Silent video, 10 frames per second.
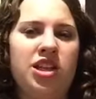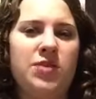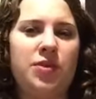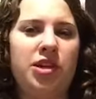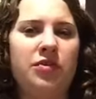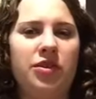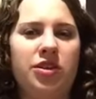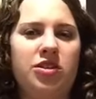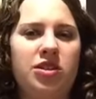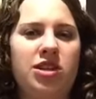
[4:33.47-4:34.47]
spreading
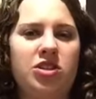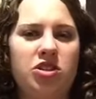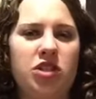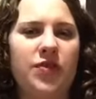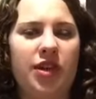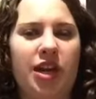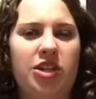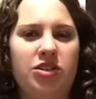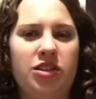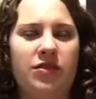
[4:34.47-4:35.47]
religion as a
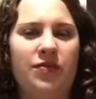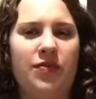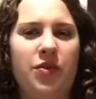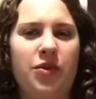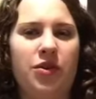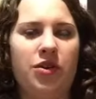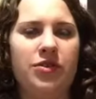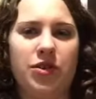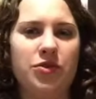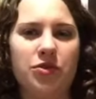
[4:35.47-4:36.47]
justification for
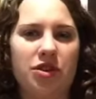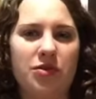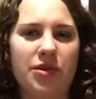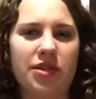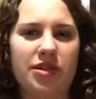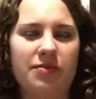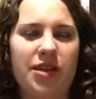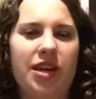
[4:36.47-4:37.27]
social Darwinism,